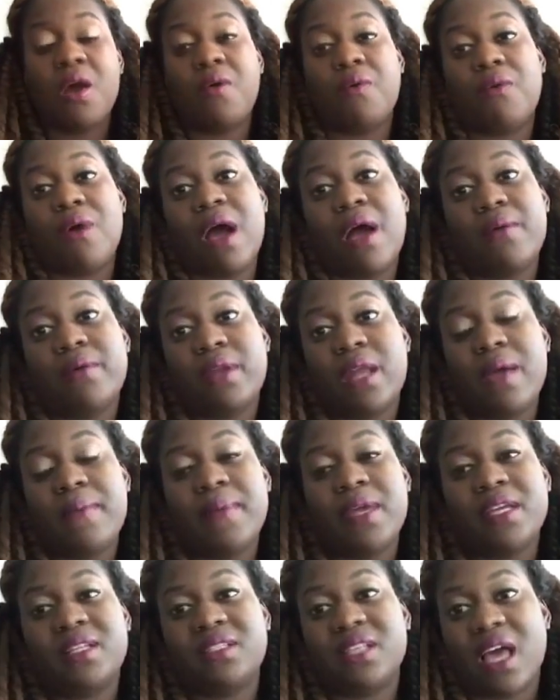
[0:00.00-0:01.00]
why would I
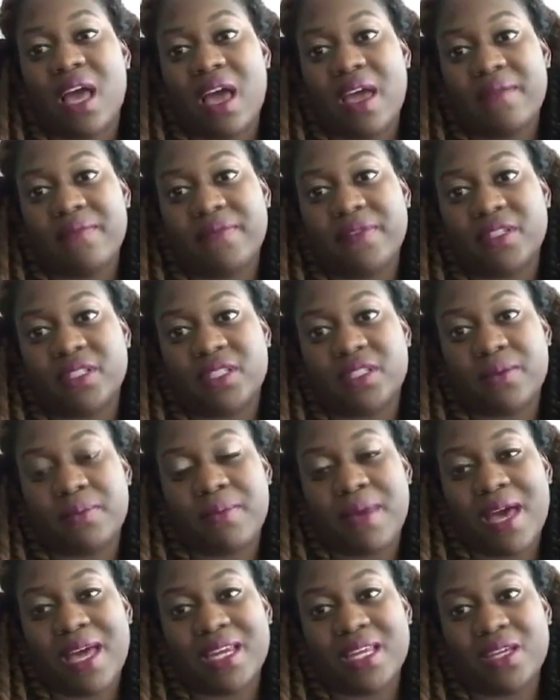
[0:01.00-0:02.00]
make time for
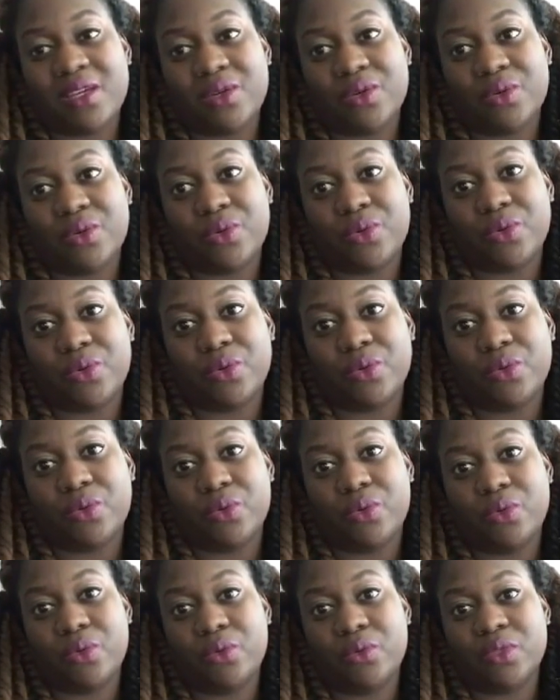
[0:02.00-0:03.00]
somebody
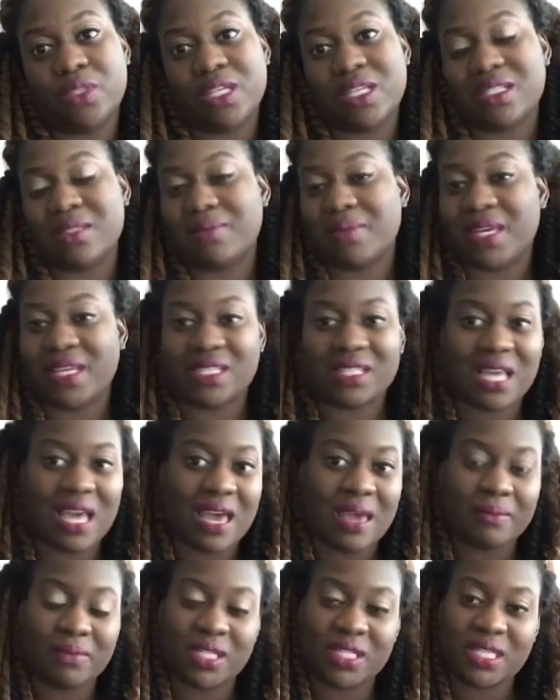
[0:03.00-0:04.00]
who doesn't make
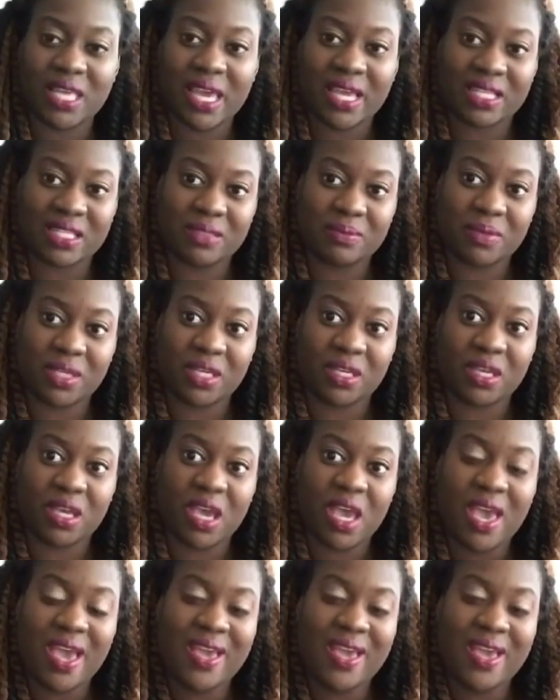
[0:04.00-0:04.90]
time to text me,